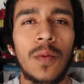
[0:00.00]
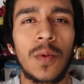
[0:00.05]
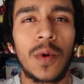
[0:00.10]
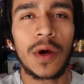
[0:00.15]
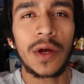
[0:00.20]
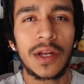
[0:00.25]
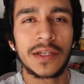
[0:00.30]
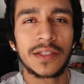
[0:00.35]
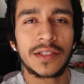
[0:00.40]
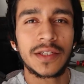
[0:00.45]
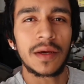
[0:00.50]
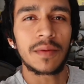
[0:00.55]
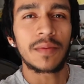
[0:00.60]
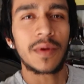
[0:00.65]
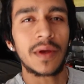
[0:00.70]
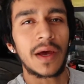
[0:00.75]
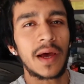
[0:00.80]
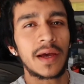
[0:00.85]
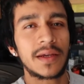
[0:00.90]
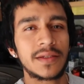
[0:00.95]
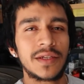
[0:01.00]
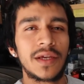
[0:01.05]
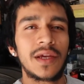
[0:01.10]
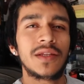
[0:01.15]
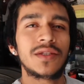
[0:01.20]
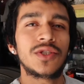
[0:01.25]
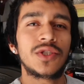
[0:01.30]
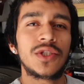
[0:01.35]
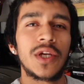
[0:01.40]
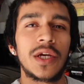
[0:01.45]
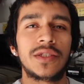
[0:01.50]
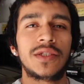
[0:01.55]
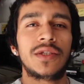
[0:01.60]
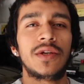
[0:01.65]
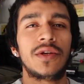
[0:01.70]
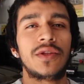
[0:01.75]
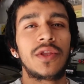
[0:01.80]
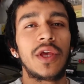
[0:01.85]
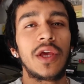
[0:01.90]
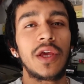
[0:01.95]
What is up guys, it's Jess
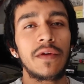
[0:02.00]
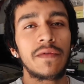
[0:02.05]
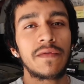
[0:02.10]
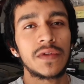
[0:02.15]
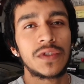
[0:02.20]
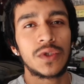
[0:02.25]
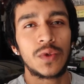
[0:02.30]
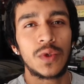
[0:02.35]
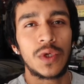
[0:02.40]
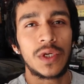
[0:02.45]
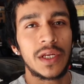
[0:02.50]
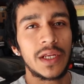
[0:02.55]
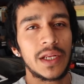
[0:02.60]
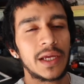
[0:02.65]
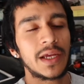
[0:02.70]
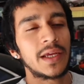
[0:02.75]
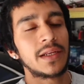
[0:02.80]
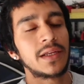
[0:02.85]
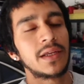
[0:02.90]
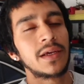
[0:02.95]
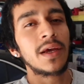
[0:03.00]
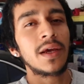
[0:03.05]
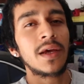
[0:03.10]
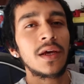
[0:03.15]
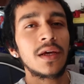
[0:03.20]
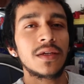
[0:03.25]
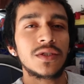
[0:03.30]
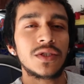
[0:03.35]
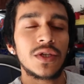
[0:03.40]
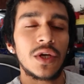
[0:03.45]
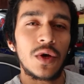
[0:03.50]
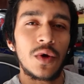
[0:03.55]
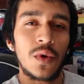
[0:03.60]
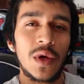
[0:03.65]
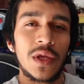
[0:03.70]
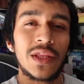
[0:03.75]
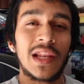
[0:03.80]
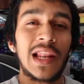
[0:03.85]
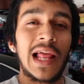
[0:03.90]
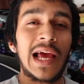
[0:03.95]
here. Thank you for tuning in. So
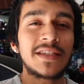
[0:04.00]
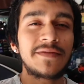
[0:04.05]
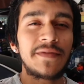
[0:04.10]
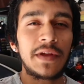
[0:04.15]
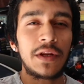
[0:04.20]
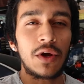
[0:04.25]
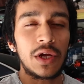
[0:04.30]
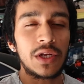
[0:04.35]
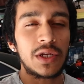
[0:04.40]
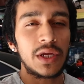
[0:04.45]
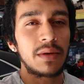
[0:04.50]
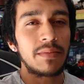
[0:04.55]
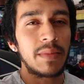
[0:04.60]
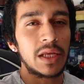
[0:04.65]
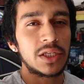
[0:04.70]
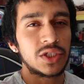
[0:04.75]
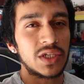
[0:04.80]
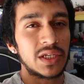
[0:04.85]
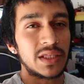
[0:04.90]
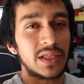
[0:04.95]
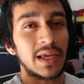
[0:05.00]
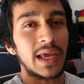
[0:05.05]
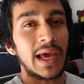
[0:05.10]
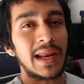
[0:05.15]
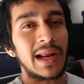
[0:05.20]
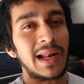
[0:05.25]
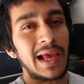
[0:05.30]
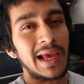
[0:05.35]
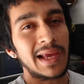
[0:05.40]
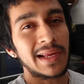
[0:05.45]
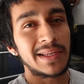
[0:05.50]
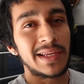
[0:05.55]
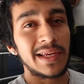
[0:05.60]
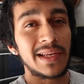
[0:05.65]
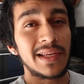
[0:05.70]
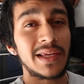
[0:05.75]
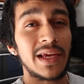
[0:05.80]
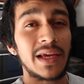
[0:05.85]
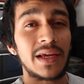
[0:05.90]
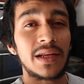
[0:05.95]
in the last video I did mention that the Cadillac
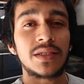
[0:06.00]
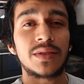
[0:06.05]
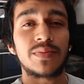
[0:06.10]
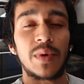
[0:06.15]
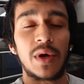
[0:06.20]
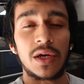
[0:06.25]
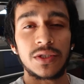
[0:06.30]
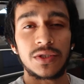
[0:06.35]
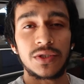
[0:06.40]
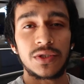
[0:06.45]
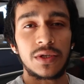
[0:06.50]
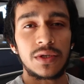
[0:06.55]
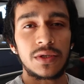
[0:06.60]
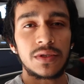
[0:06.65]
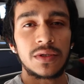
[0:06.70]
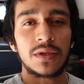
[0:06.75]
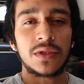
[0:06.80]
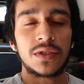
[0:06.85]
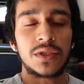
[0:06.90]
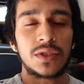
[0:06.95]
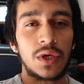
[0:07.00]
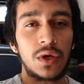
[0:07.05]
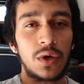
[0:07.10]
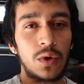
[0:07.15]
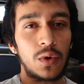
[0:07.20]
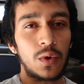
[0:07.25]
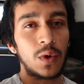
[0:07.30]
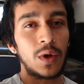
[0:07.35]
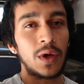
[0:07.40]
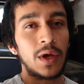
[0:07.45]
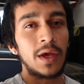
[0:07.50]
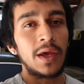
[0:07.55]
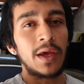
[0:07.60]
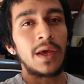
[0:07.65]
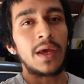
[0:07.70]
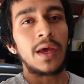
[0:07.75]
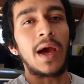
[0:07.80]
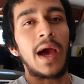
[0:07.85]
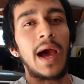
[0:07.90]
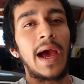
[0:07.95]
did get sponsored. So
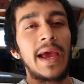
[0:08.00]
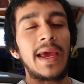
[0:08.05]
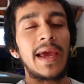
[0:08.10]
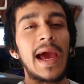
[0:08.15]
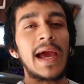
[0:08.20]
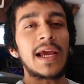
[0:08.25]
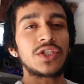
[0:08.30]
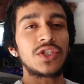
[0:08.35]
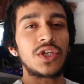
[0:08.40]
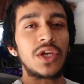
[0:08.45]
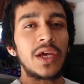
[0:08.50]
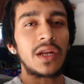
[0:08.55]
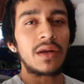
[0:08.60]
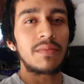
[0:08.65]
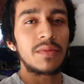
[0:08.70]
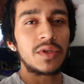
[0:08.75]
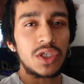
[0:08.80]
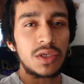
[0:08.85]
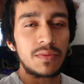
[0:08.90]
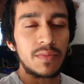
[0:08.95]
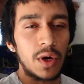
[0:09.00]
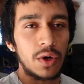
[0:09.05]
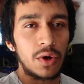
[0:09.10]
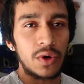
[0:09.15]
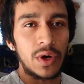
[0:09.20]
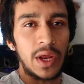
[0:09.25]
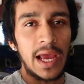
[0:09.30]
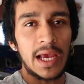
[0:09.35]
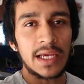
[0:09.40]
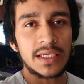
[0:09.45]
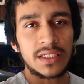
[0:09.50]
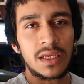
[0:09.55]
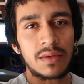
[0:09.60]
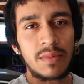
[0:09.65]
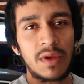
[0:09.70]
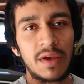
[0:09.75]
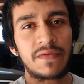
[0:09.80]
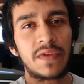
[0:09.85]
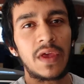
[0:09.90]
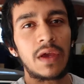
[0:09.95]
I actually hit up Mishimoto and I asked
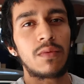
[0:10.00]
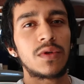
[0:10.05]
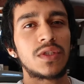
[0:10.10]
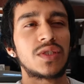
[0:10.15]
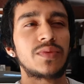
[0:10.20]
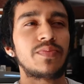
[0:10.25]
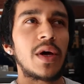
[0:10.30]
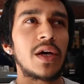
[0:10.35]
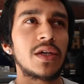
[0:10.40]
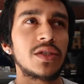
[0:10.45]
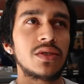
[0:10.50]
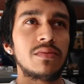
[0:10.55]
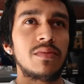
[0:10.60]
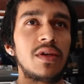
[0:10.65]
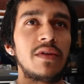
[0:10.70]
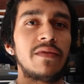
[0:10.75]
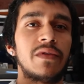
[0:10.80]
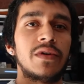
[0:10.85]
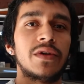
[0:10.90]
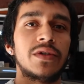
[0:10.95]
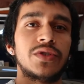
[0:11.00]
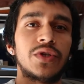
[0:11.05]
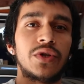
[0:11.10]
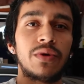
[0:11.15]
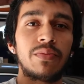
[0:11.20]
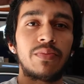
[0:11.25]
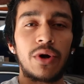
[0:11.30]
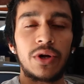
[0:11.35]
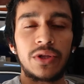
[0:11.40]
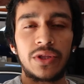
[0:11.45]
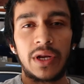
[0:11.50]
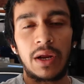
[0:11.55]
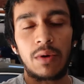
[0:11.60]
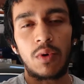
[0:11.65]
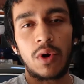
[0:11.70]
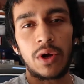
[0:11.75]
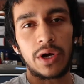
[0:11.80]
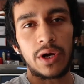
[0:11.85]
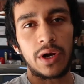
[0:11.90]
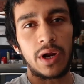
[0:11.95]
them if they would sponsor me for a certain part that I
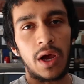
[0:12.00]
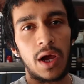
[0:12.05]
wanted